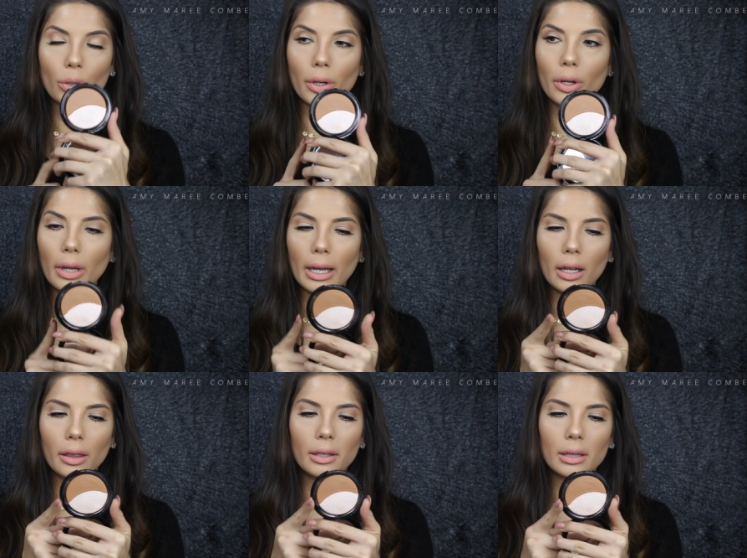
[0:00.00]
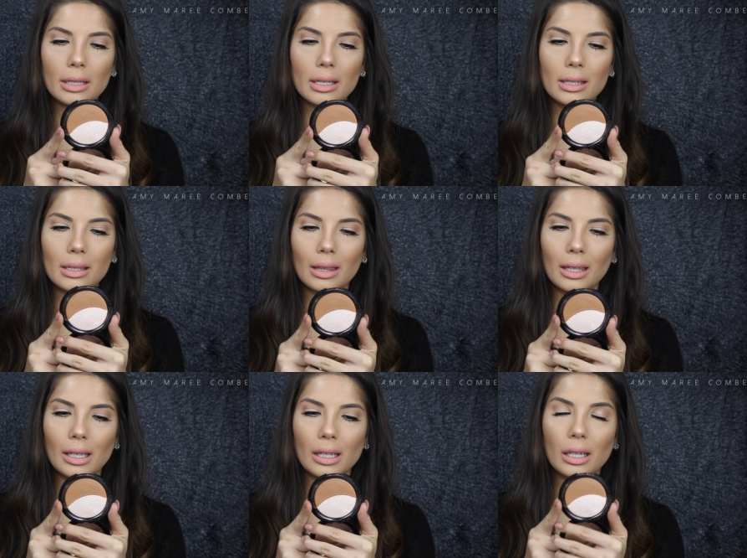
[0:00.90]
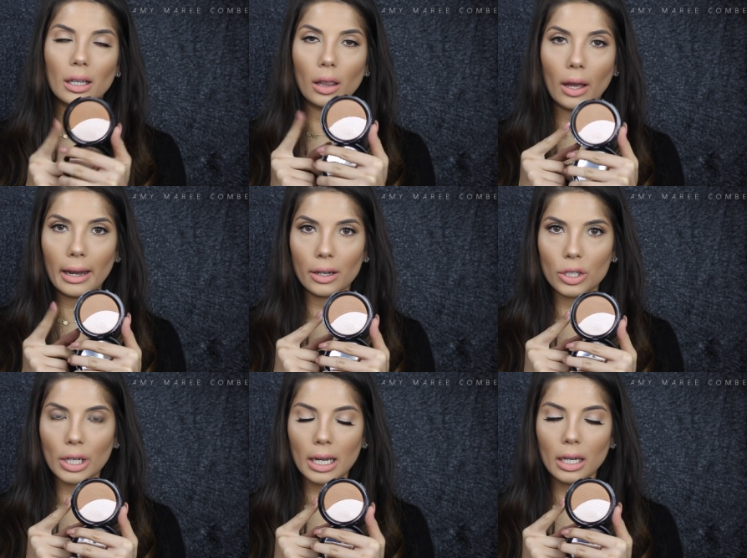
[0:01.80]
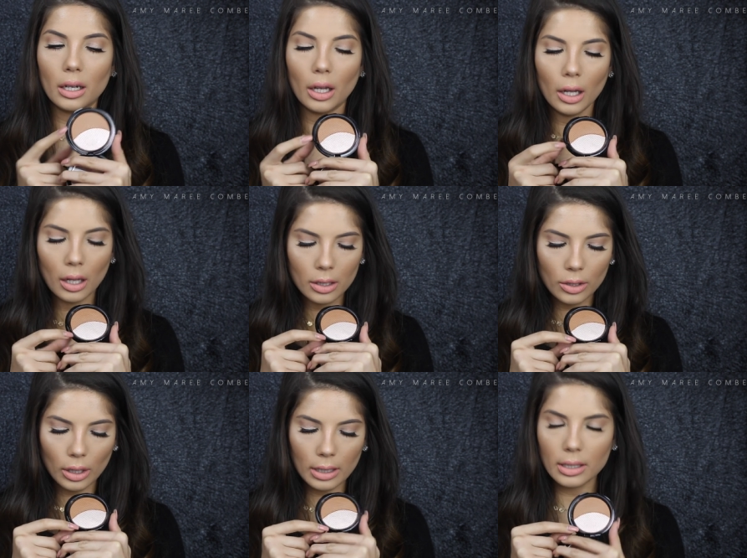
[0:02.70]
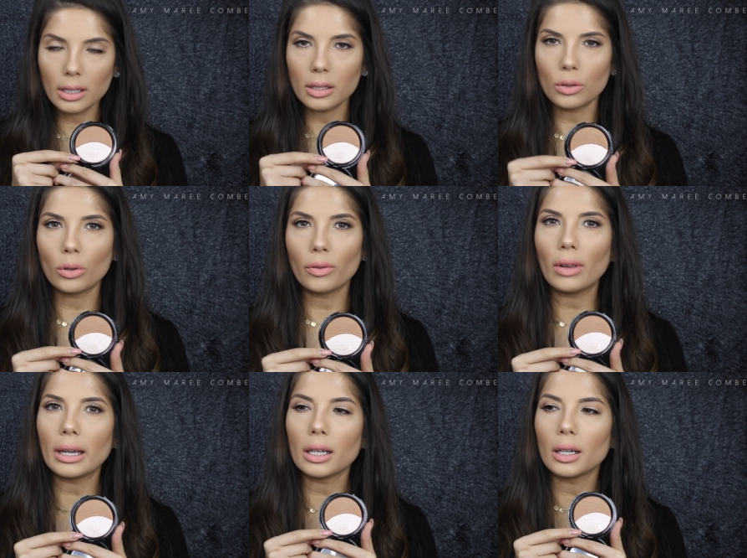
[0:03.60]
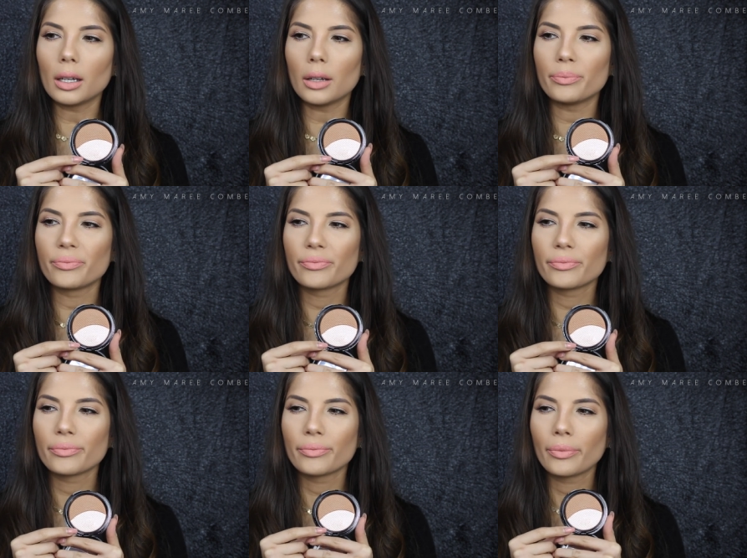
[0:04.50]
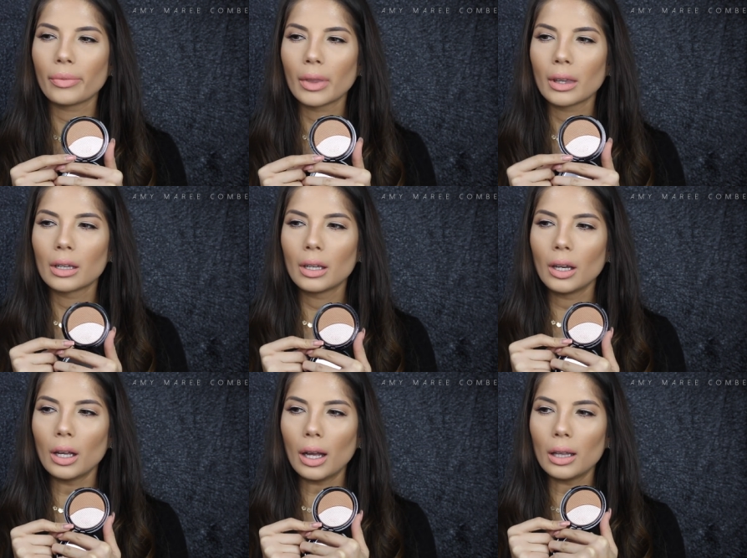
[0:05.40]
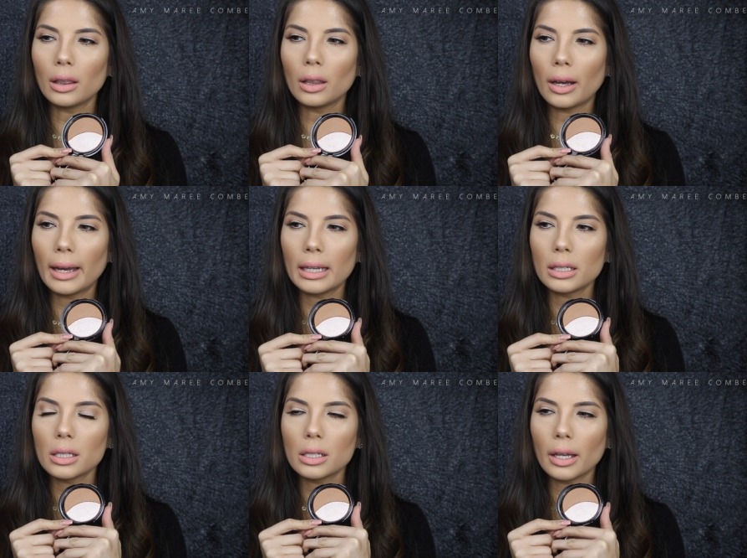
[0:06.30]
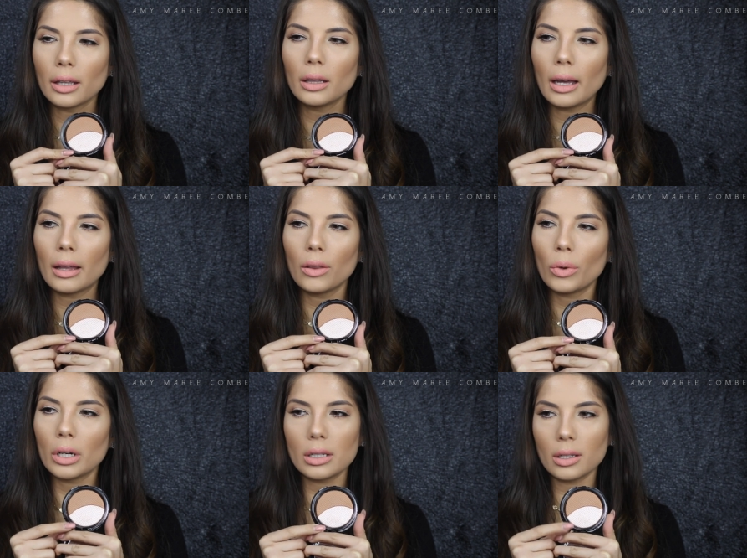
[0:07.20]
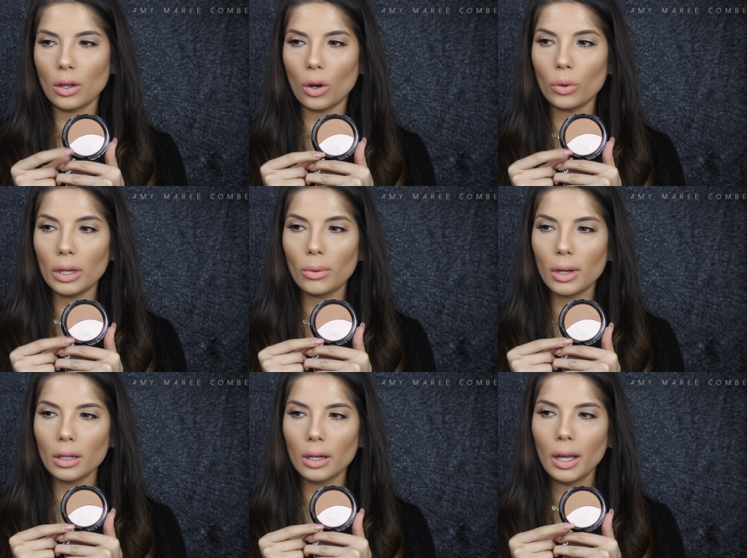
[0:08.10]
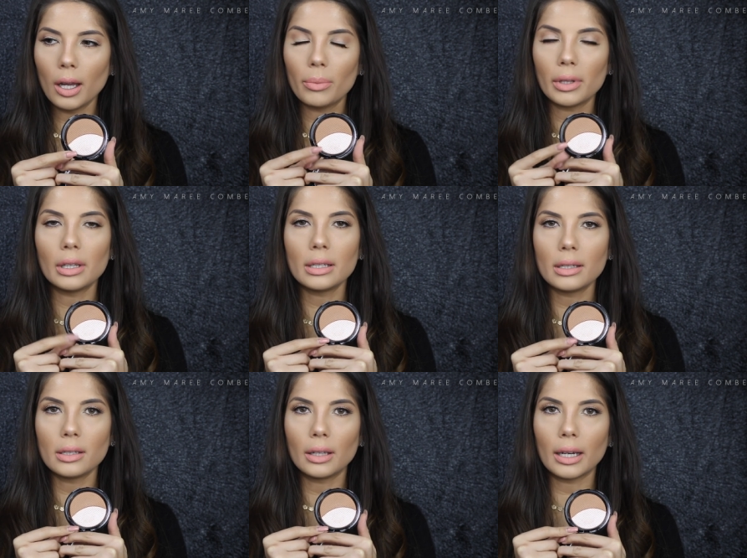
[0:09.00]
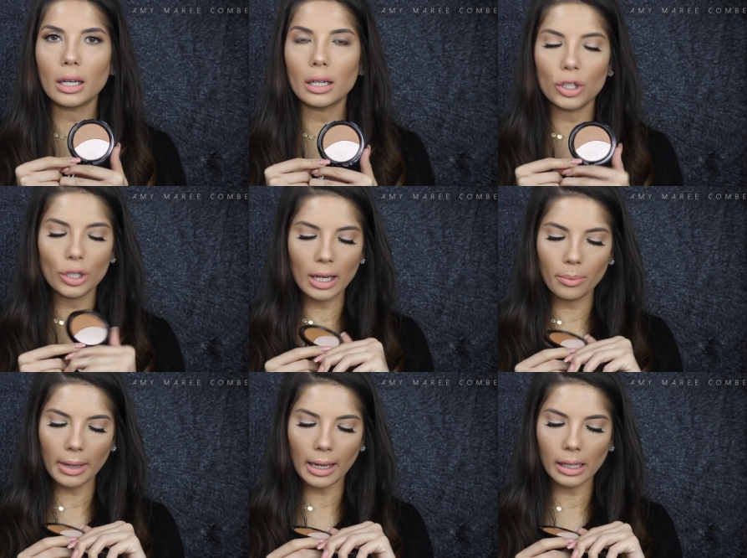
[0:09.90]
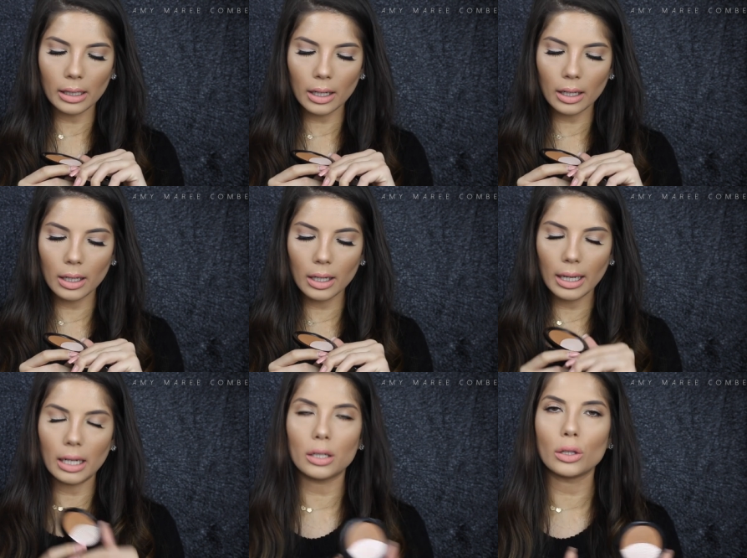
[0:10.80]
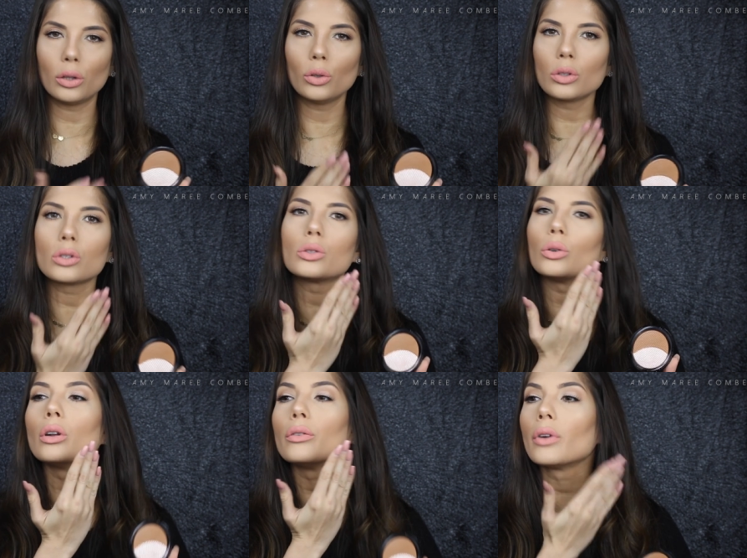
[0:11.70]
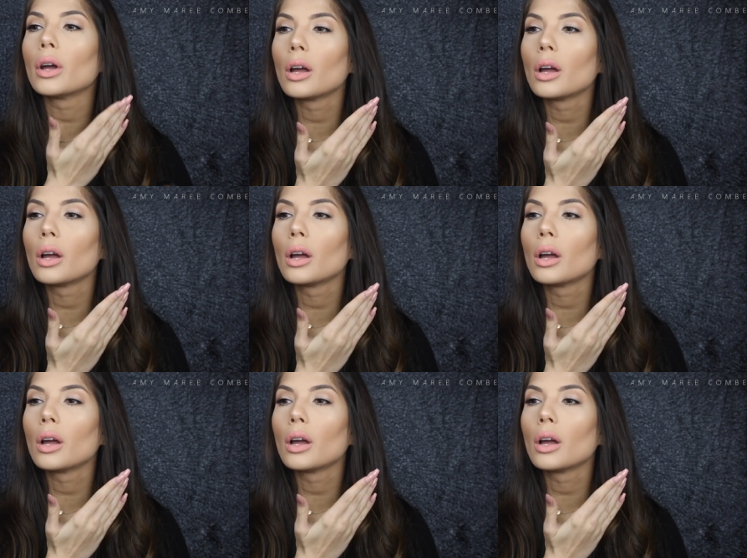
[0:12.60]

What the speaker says: Duo and I think this is the lighter shade. So this is sort of like a light, I think the other one is a goldy one, but this is like a champagne color and it looks sort of